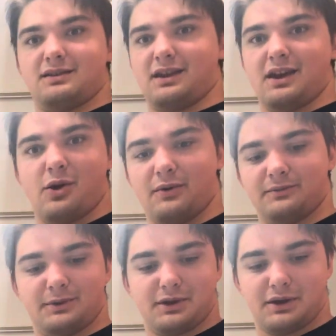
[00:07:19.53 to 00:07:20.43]
can't always
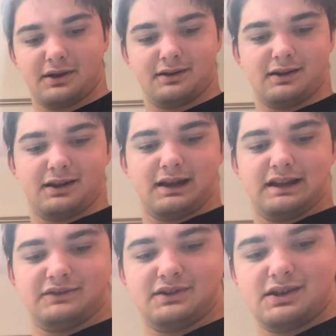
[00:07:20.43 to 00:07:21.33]
be good, I
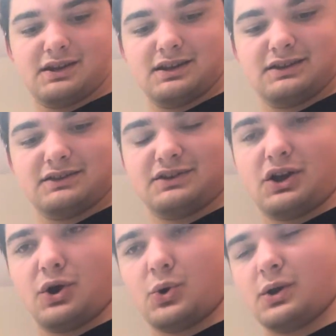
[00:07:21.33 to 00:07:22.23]
guess.
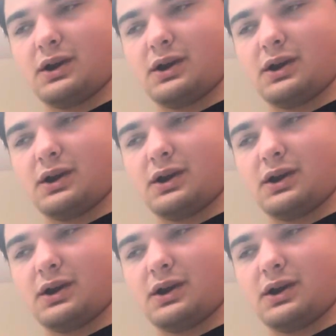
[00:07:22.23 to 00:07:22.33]
So